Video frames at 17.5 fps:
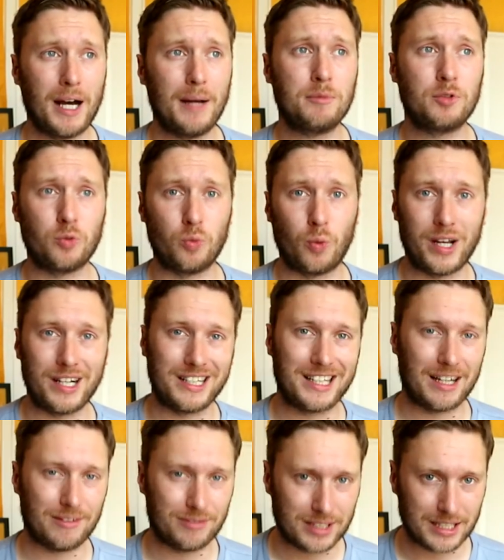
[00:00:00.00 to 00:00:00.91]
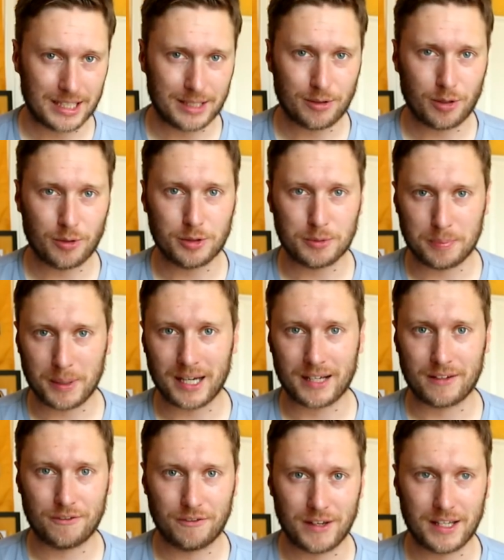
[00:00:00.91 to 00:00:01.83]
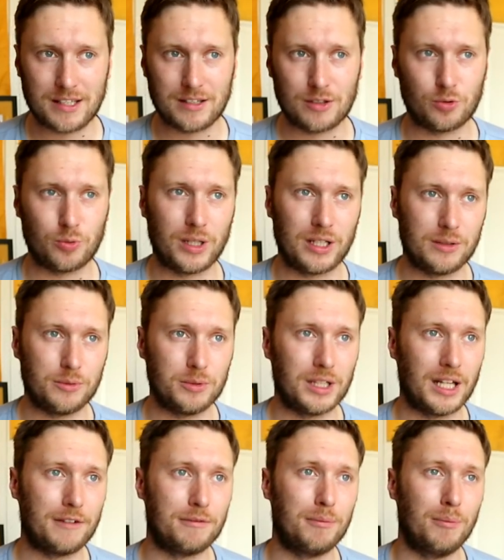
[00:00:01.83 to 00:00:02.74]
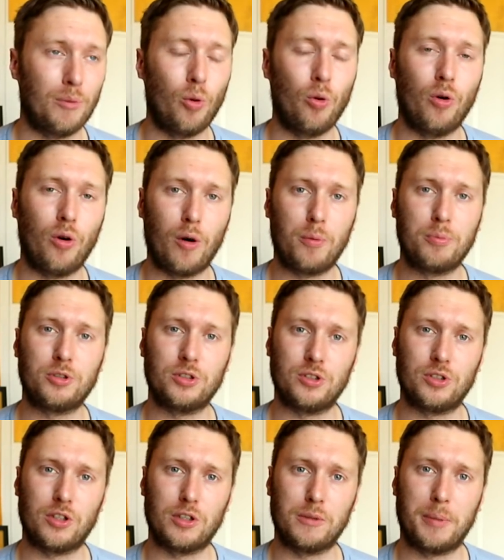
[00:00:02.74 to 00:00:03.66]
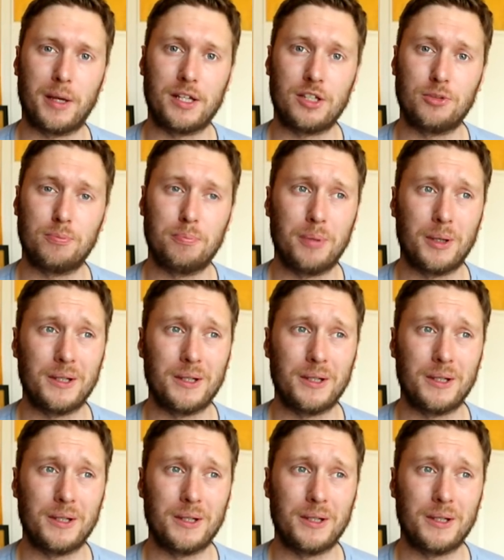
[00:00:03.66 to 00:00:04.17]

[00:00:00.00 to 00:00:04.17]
Perhaps when Cavaleiro is back fit as well, it will have more options on the bench.